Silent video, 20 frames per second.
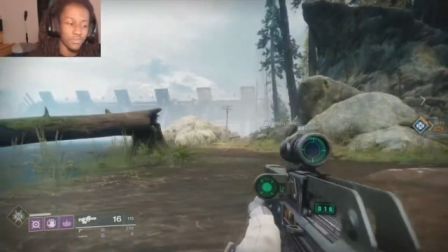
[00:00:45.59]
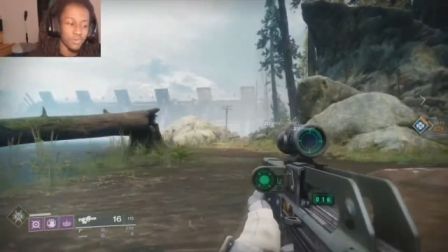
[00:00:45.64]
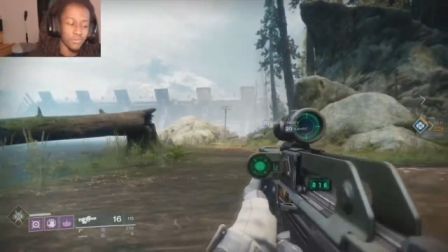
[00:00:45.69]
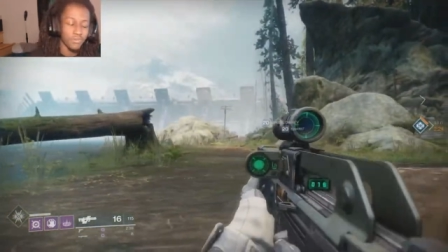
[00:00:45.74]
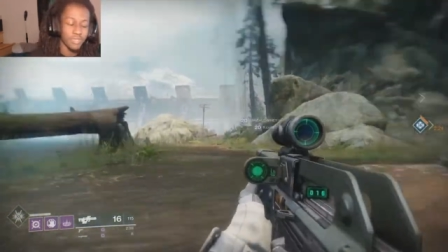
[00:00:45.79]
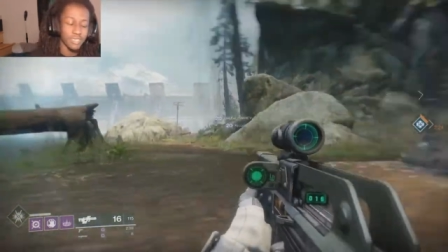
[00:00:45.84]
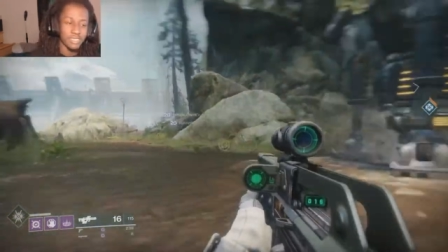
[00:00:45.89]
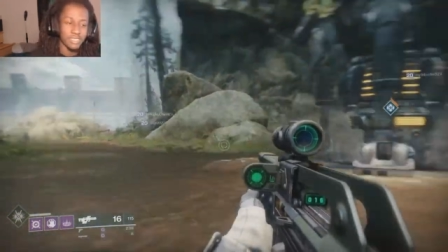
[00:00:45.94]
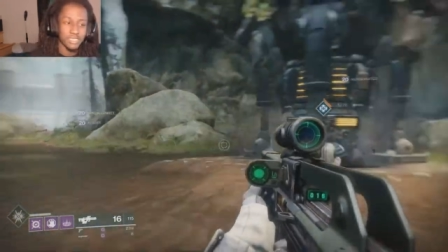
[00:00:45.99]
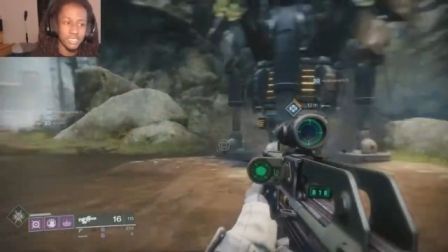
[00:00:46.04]
But
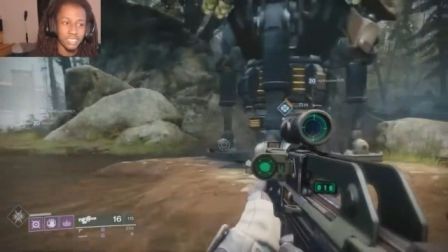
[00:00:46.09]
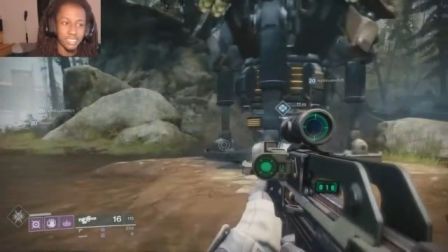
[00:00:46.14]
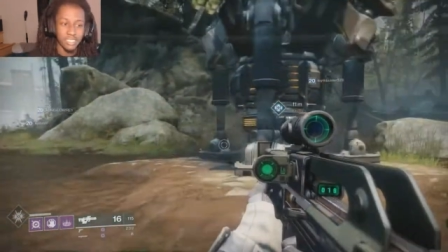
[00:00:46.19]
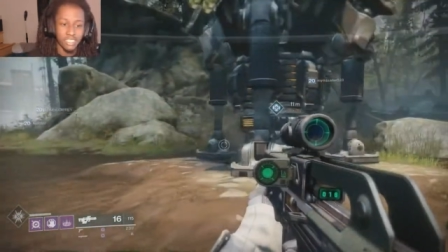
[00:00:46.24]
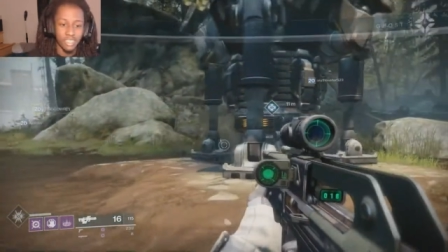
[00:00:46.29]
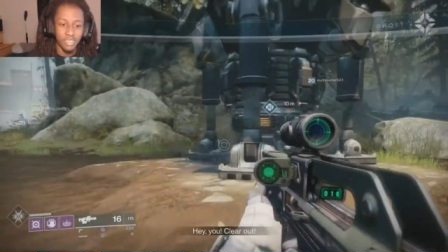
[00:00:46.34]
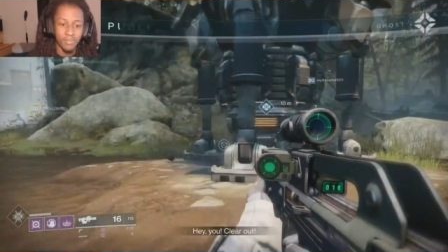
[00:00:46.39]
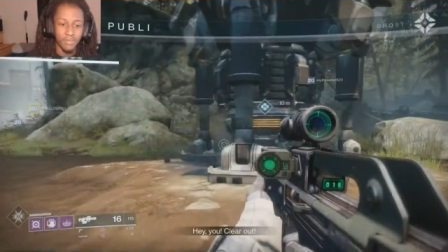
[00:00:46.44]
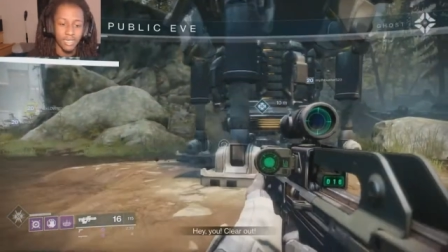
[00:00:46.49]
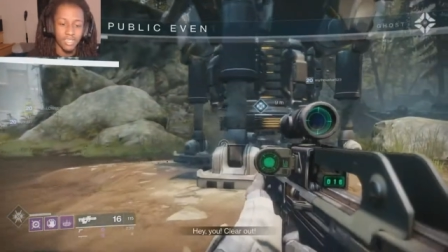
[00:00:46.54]

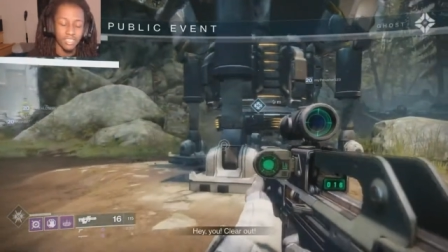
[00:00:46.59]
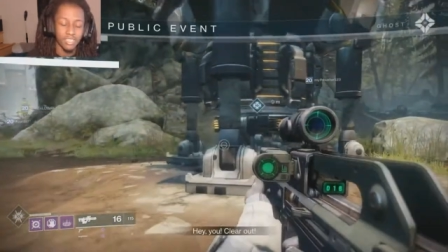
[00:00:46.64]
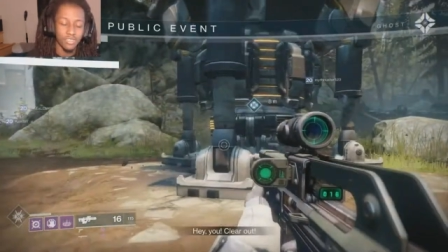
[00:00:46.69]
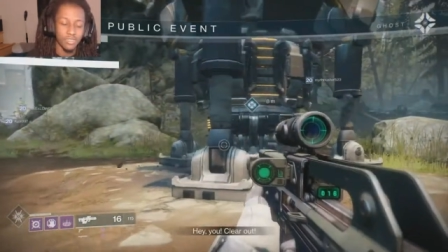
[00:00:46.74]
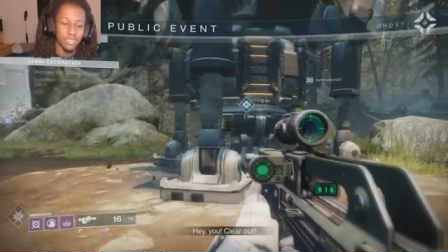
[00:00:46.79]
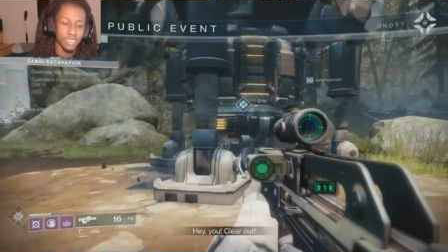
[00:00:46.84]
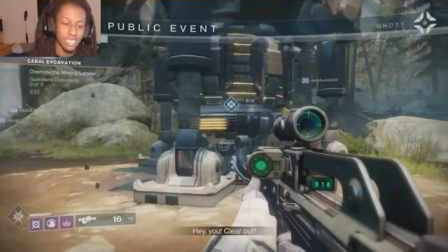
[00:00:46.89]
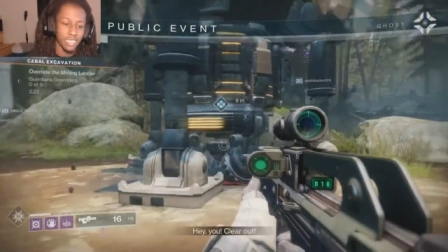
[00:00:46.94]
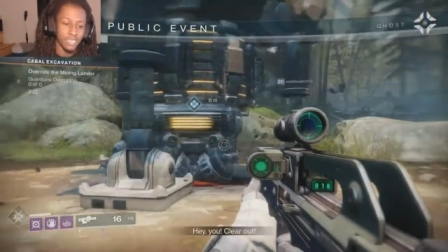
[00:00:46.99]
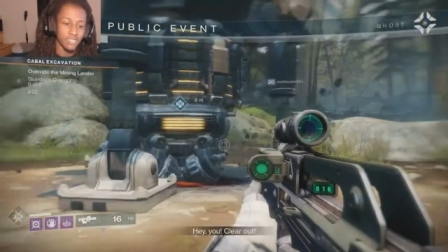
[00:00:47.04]
basically on my new
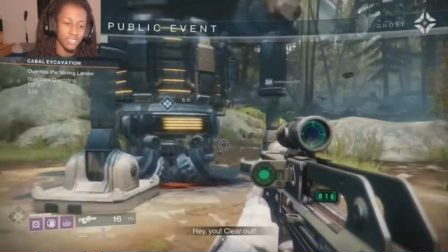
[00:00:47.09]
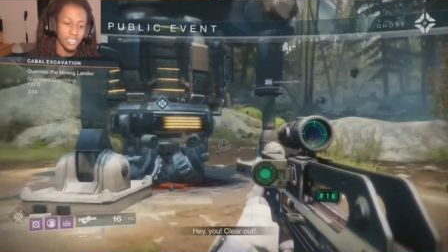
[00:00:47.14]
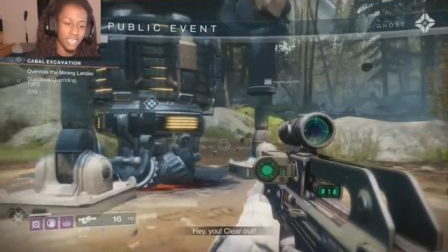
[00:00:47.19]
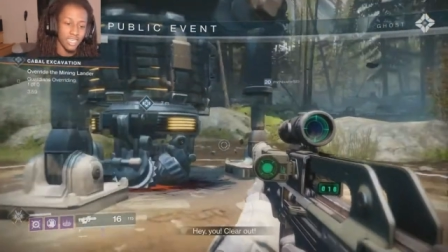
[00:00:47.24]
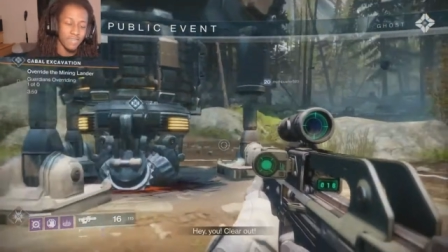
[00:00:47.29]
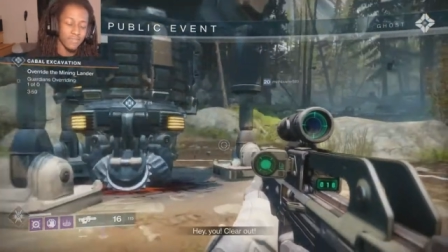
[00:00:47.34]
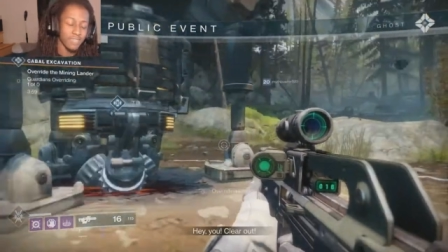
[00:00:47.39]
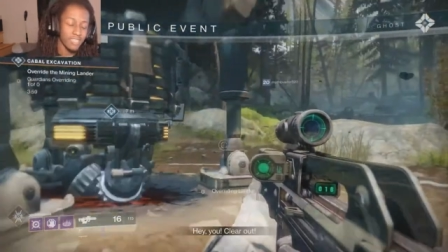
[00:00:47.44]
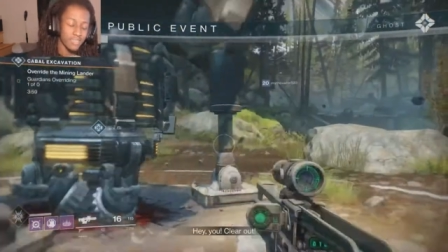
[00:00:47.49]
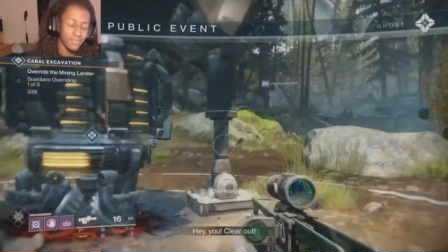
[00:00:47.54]
account that
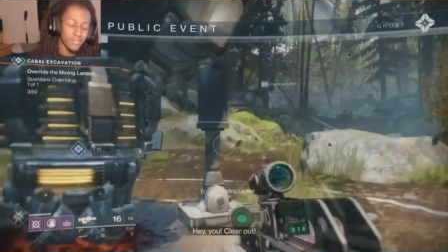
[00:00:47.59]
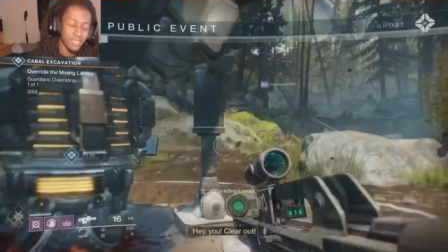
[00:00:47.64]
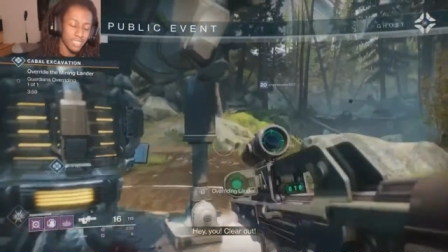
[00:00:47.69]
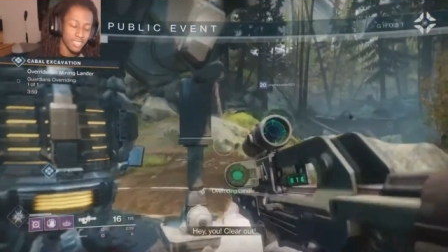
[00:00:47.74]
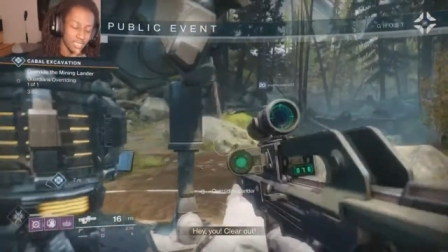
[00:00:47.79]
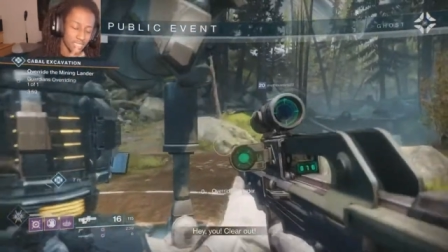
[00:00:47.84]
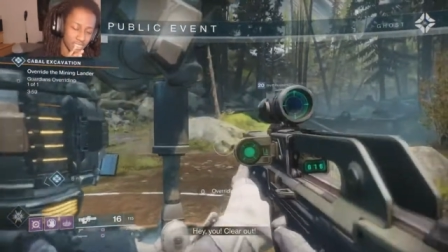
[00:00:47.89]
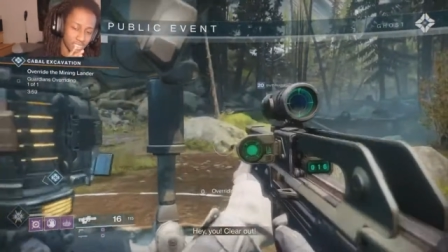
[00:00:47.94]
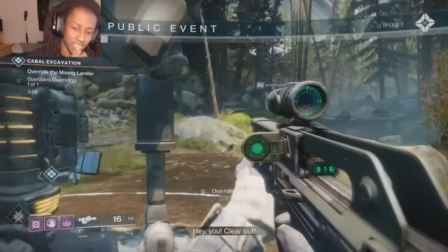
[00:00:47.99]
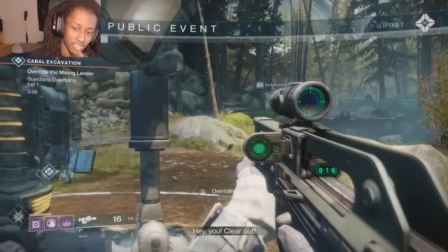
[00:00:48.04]
I made
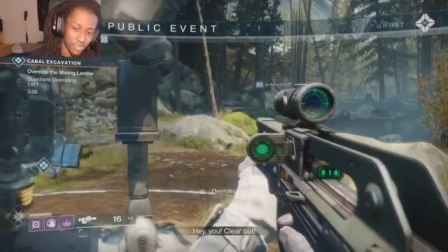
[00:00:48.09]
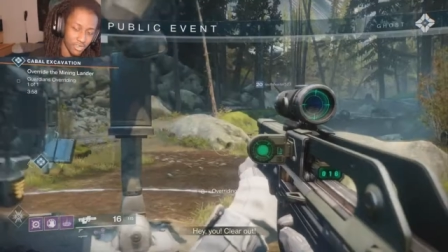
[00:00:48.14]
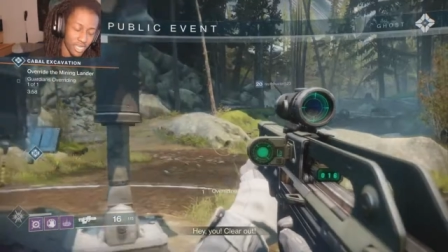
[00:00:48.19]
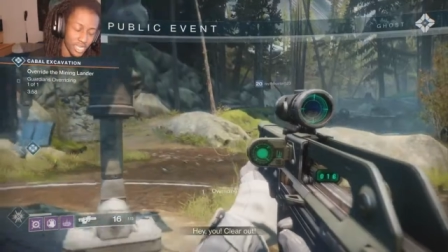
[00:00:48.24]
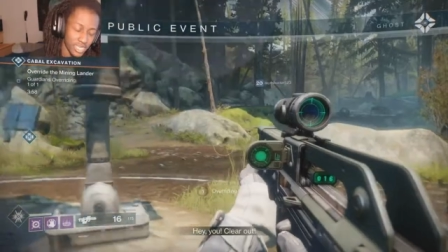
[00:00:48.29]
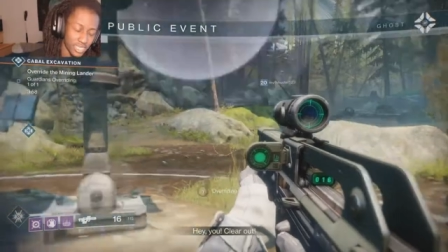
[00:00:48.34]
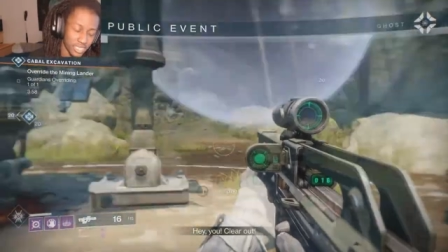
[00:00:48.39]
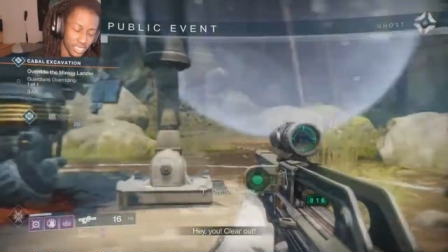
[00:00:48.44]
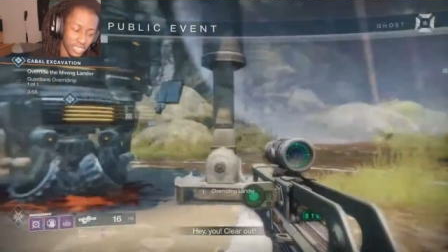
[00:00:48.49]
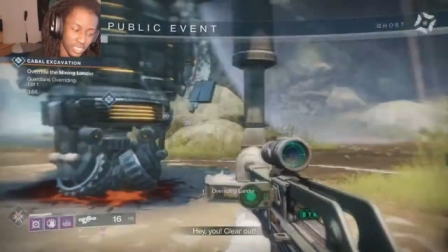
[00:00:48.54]
because of the
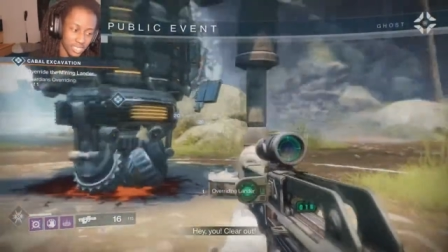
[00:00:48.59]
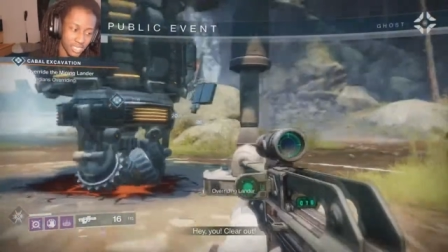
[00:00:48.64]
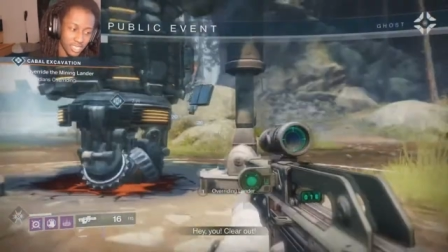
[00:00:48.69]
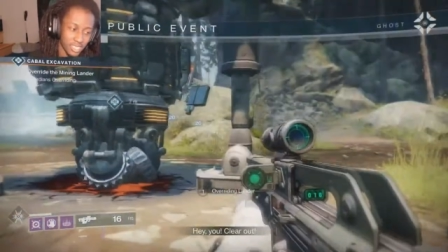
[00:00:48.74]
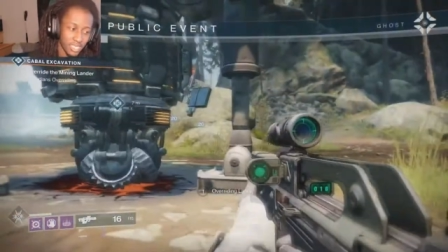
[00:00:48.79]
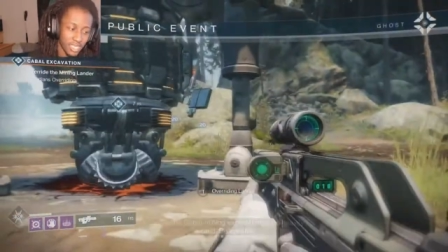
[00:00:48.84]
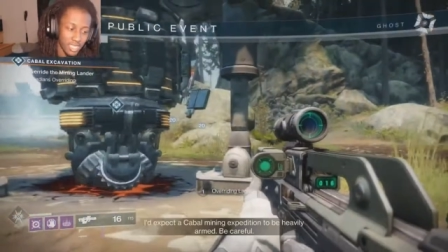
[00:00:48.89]
crashing